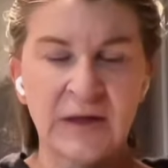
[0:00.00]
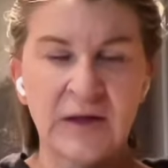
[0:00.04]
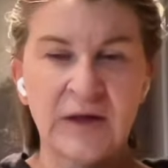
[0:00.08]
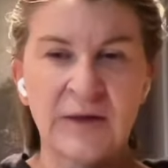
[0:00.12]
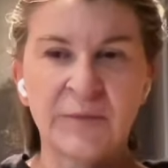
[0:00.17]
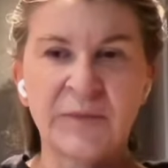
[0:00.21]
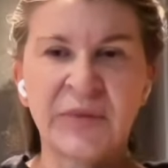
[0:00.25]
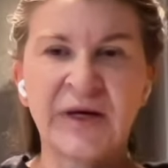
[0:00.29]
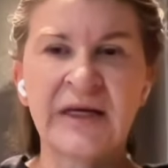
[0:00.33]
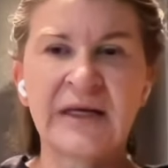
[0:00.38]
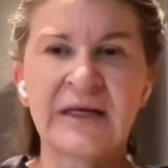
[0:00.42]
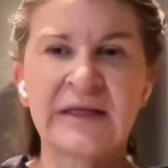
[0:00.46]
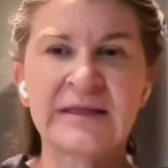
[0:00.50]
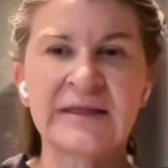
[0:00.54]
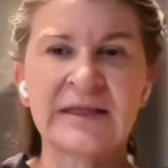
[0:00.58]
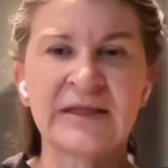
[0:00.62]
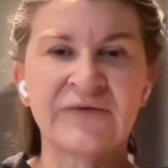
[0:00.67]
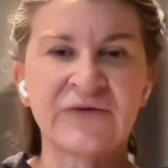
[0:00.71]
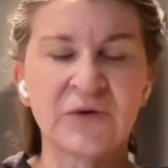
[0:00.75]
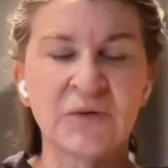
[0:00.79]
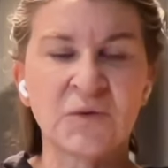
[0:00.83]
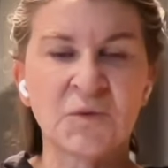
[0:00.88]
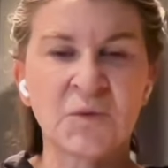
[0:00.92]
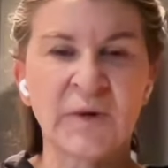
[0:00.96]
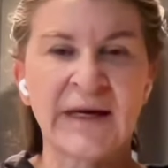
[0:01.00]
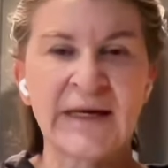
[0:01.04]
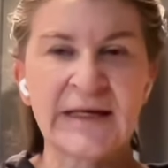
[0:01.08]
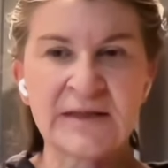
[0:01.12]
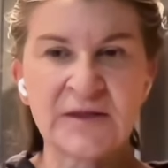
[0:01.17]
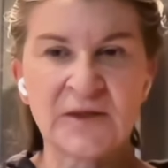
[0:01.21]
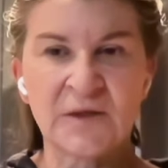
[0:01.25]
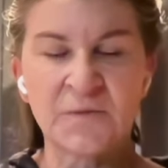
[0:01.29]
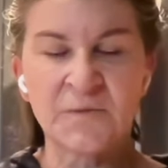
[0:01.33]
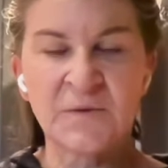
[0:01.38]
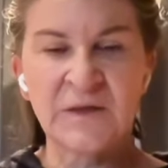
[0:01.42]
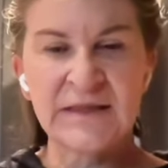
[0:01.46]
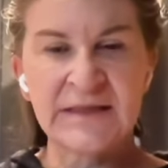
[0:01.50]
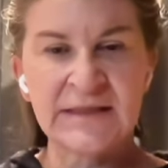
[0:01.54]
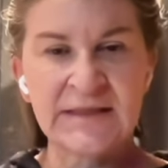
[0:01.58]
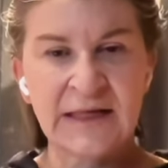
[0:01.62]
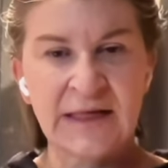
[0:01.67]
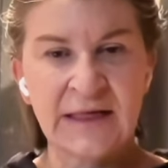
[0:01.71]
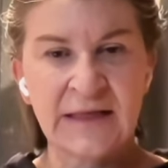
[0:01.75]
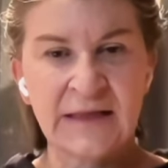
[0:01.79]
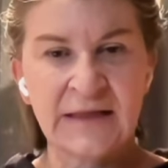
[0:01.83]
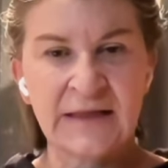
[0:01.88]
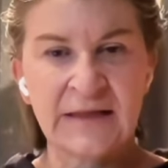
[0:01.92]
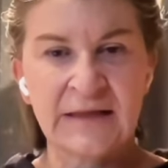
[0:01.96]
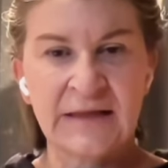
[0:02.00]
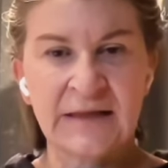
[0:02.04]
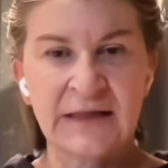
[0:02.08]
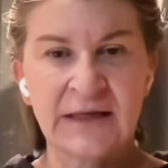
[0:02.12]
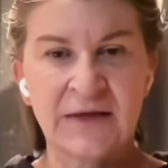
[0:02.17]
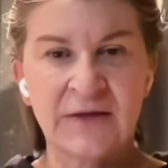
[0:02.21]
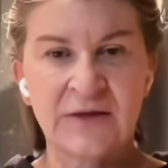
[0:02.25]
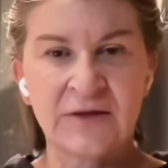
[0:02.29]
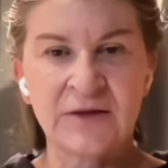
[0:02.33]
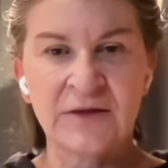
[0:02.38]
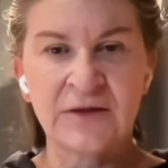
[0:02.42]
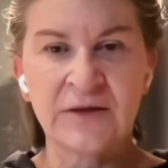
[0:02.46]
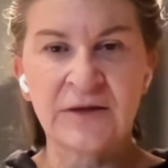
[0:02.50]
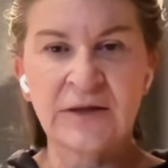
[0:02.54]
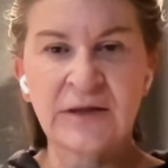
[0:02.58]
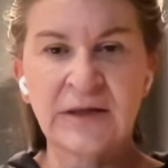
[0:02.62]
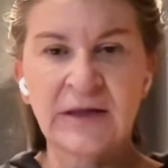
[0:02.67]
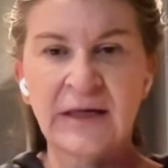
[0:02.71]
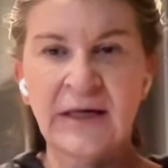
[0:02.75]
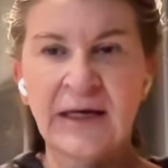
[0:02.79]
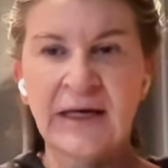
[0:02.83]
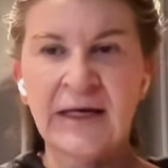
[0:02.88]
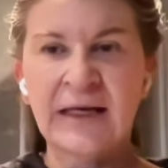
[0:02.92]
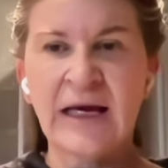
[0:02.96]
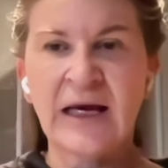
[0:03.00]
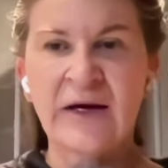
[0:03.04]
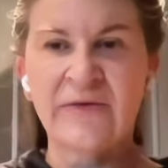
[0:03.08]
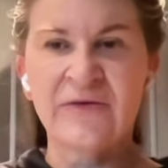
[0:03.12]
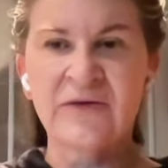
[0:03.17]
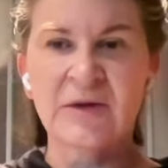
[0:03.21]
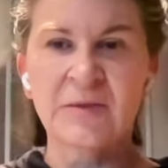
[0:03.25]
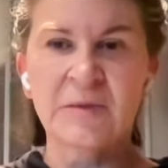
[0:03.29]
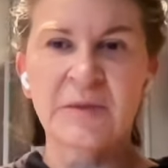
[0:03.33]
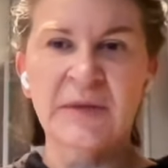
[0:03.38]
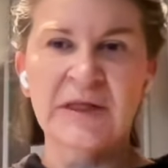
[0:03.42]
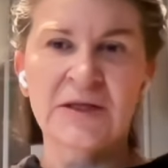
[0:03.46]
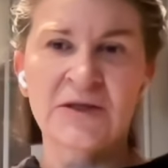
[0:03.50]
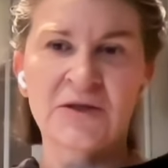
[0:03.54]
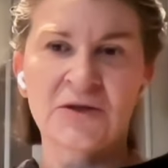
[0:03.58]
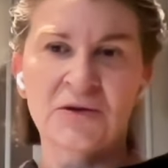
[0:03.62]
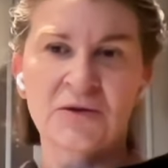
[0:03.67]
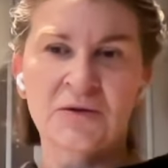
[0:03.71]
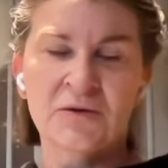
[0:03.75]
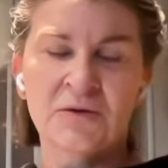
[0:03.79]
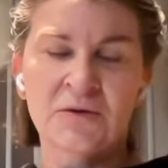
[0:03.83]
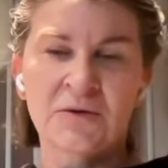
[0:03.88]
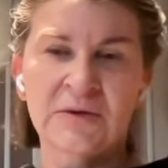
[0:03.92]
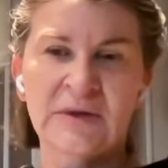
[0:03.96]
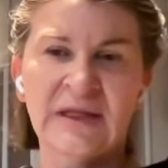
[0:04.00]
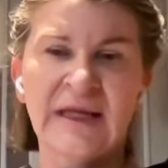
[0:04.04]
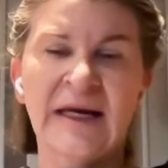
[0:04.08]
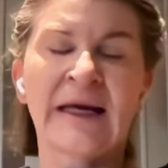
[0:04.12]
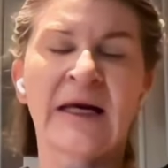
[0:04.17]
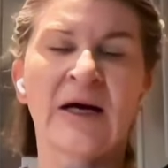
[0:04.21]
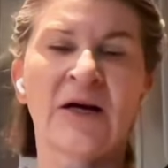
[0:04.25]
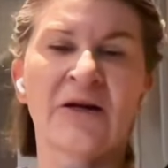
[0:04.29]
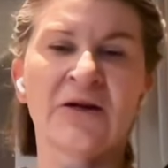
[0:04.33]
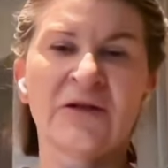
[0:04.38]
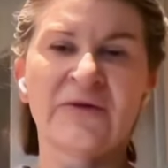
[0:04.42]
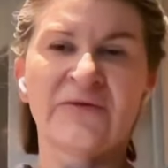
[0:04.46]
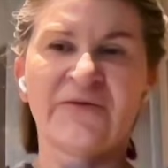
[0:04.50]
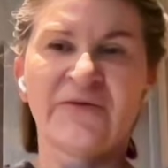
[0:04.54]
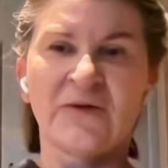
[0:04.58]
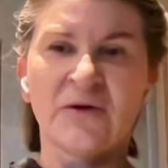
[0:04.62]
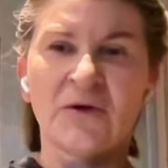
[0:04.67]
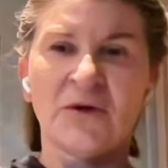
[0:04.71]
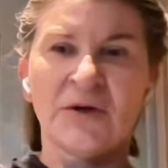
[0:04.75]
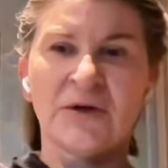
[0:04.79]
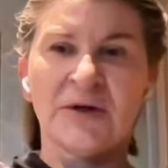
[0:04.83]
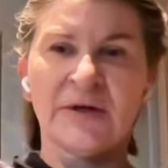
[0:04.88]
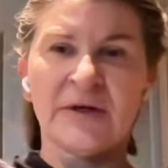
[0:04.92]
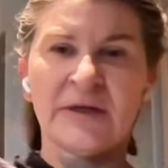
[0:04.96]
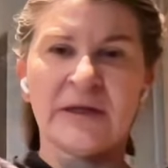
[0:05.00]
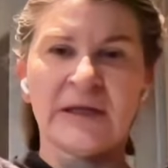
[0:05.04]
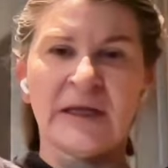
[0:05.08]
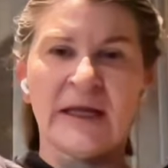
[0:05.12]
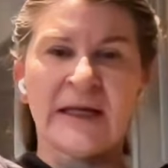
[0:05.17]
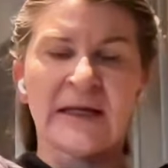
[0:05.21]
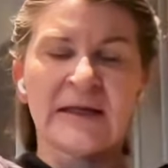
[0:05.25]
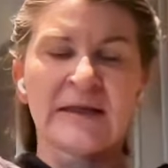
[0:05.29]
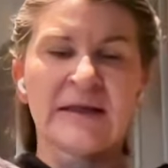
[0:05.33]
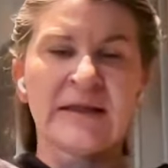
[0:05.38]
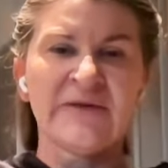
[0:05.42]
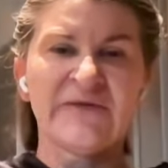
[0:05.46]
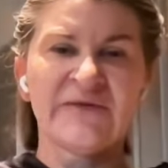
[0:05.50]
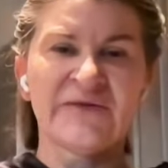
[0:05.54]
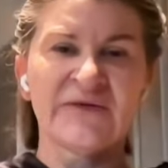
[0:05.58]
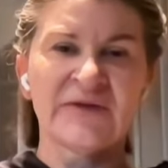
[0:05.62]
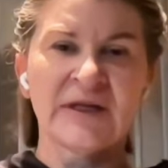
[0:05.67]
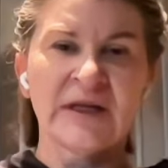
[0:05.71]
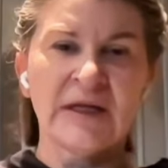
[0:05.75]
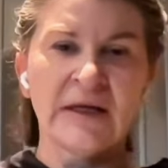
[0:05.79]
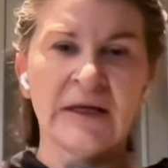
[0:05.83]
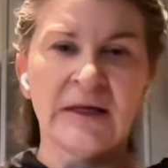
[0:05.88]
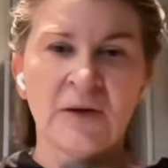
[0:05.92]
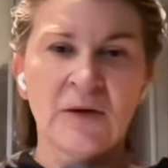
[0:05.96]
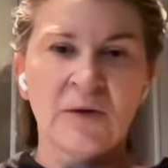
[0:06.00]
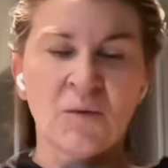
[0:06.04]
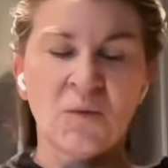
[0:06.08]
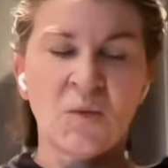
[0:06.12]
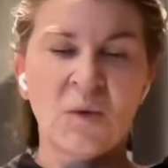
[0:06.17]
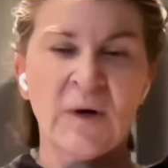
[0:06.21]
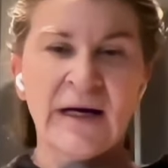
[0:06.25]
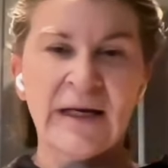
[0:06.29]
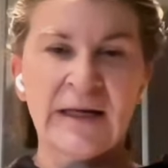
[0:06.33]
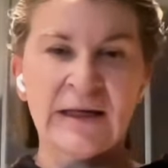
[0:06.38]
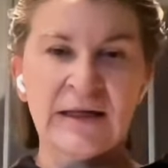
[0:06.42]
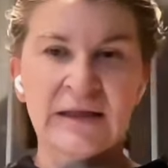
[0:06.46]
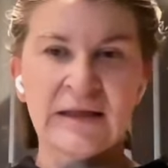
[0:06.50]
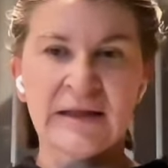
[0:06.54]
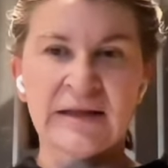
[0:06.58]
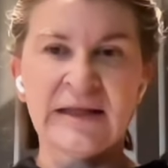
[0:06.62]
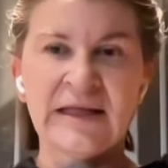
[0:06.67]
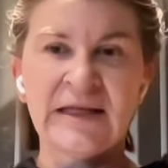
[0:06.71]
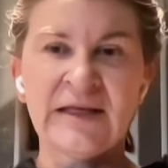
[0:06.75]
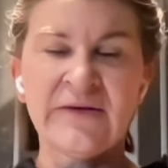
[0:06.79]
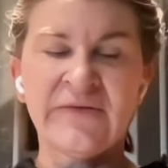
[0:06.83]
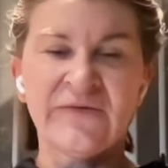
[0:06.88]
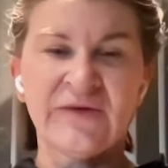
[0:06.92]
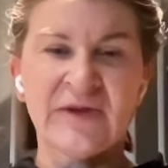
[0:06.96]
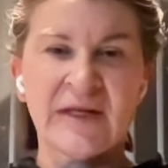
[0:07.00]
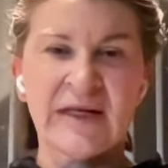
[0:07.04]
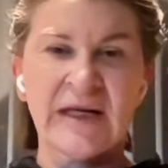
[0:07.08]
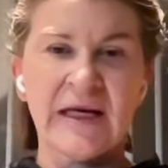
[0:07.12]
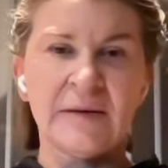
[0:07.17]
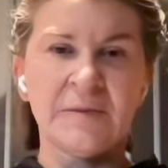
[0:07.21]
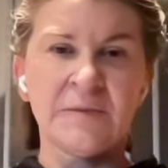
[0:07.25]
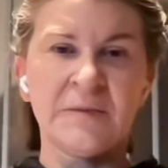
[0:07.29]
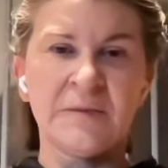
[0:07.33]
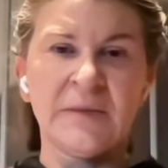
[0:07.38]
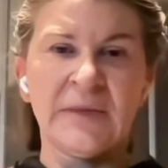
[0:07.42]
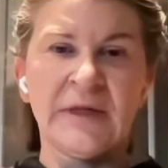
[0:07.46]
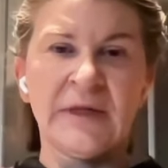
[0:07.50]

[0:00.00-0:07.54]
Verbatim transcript: but a different weight on one side than the other, and having me do lay on the floor and like lift, what lift them